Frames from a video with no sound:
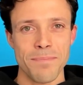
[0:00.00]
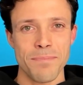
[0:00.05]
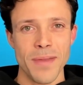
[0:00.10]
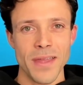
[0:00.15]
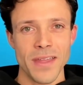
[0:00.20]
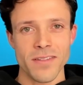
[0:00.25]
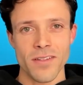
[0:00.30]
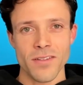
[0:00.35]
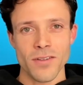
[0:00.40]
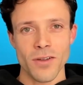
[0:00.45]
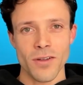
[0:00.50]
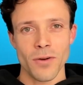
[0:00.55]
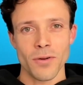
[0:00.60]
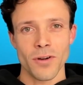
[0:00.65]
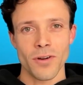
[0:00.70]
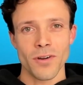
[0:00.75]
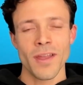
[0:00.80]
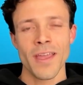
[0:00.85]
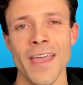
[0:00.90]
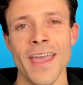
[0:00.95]
business
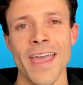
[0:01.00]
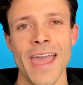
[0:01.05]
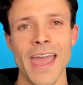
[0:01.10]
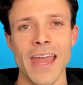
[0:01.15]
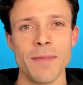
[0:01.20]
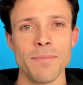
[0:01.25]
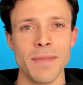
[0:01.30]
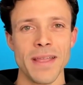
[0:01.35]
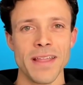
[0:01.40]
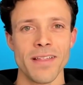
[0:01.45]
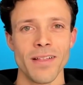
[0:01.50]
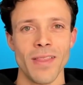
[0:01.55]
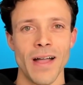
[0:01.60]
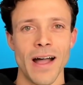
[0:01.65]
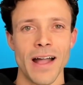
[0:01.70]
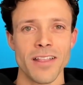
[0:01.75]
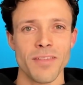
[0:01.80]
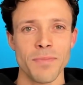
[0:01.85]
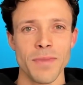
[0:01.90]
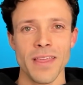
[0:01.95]
owner. And it means a
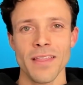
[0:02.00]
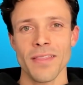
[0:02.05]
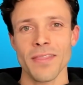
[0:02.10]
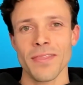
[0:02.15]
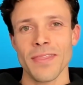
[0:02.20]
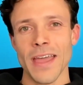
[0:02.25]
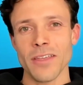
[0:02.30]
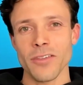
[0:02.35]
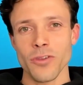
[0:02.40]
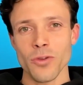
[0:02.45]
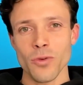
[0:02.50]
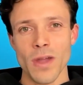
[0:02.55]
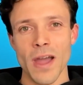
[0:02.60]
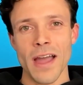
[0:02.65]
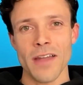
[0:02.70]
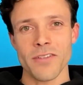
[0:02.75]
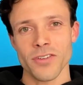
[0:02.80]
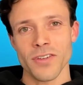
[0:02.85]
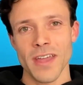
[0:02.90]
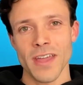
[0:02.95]
lot to me that you
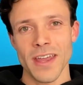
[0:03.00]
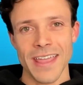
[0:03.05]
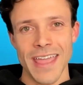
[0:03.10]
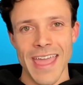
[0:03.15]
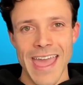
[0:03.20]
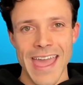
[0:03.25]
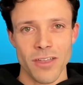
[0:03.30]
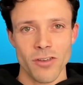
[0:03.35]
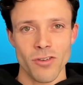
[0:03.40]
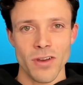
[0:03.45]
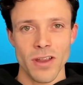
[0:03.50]
guys are getting accurate